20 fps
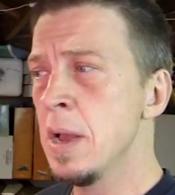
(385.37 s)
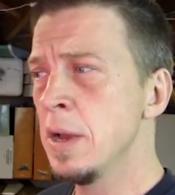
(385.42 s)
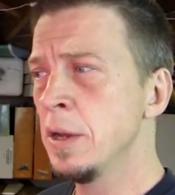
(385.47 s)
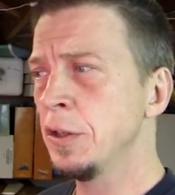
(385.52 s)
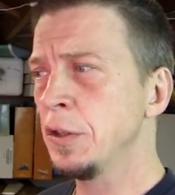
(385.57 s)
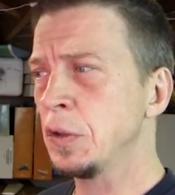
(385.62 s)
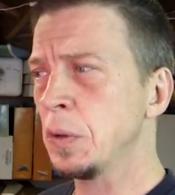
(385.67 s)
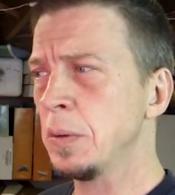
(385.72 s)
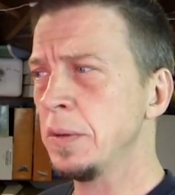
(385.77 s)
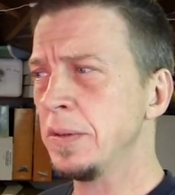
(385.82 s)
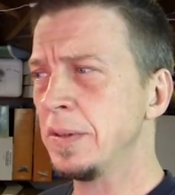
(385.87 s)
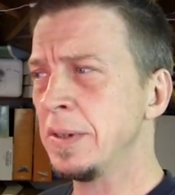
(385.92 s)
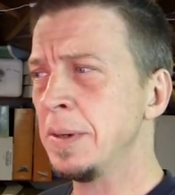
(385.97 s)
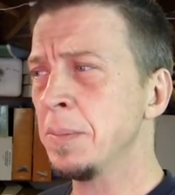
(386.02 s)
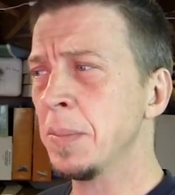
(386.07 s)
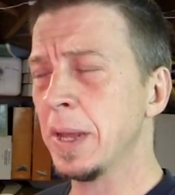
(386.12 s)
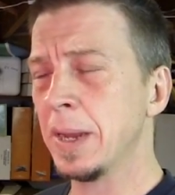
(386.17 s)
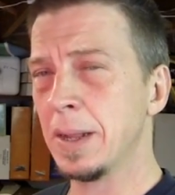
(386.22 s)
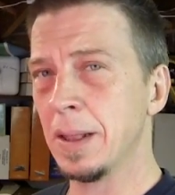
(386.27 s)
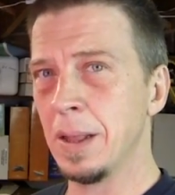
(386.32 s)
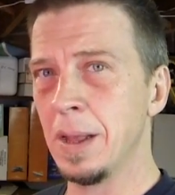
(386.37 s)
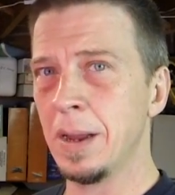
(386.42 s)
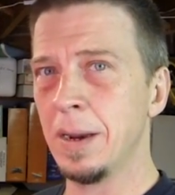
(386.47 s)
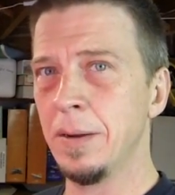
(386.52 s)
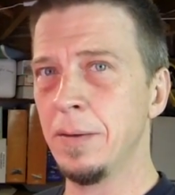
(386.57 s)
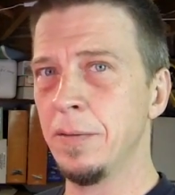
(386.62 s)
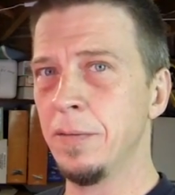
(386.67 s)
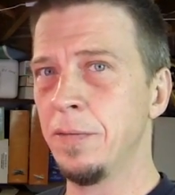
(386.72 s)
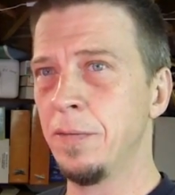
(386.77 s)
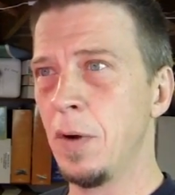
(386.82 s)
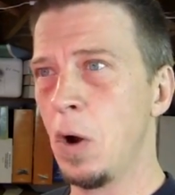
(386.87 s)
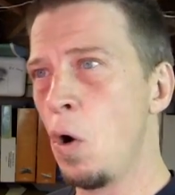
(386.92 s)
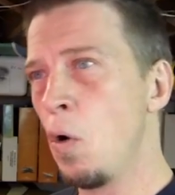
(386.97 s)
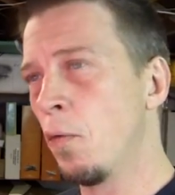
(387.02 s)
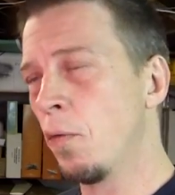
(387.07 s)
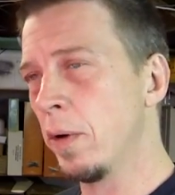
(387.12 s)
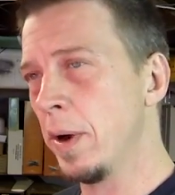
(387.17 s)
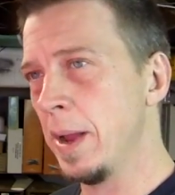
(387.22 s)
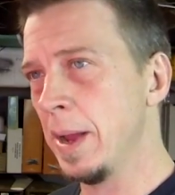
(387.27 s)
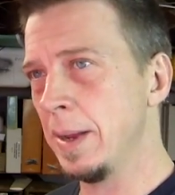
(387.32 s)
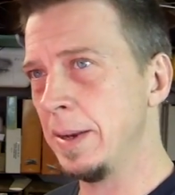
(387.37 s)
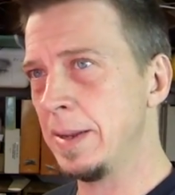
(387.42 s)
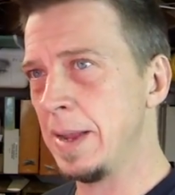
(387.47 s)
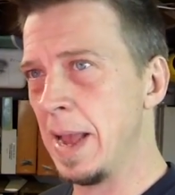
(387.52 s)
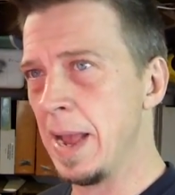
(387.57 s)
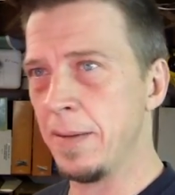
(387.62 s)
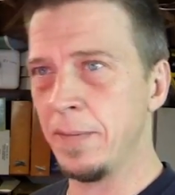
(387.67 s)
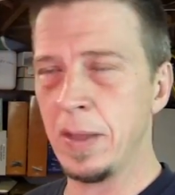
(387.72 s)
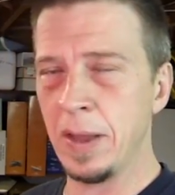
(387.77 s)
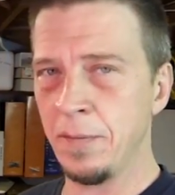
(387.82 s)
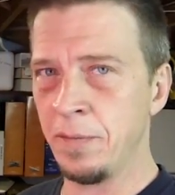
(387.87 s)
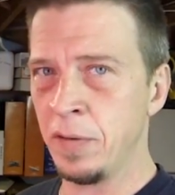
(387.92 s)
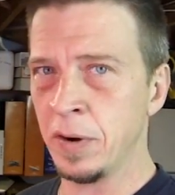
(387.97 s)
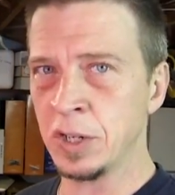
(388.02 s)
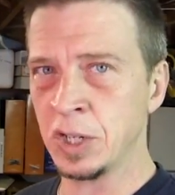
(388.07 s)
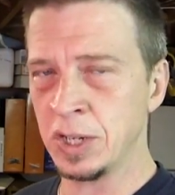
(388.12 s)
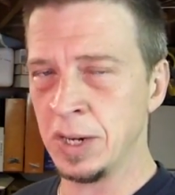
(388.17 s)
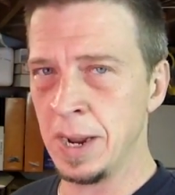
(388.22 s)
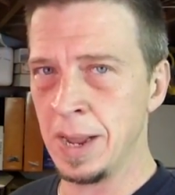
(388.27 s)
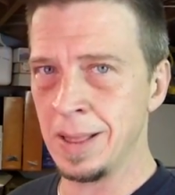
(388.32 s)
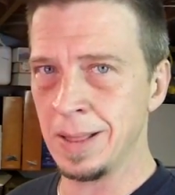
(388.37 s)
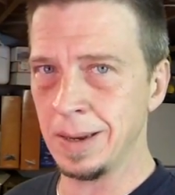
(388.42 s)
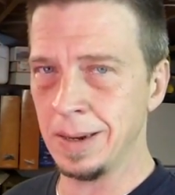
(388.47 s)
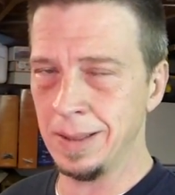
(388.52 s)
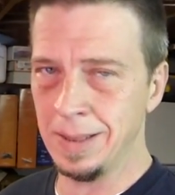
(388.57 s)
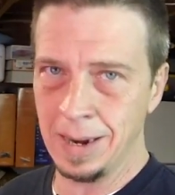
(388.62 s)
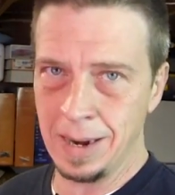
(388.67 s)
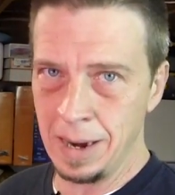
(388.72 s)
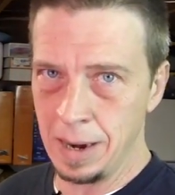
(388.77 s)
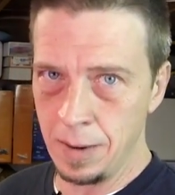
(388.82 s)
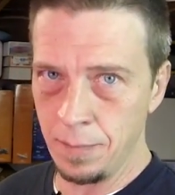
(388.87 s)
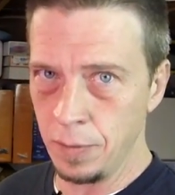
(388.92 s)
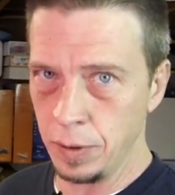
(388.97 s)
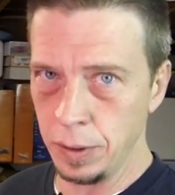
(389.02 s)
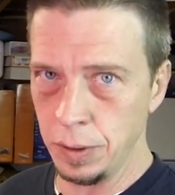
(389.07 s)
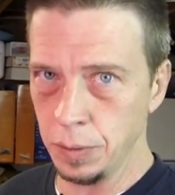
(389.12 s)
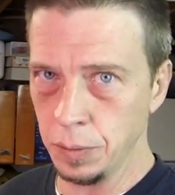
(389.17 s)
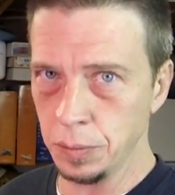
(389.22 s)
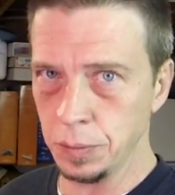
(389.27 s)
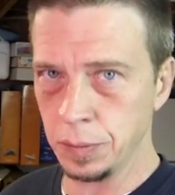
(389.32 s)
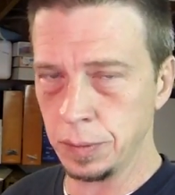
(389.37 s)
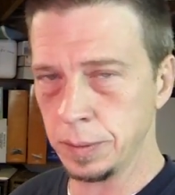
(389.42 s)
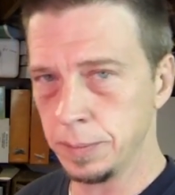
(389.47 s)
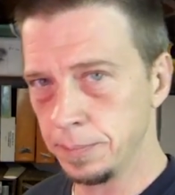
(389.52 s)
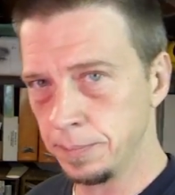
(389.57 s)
So it seemed like a lot of overhead to have that functionality that I never used.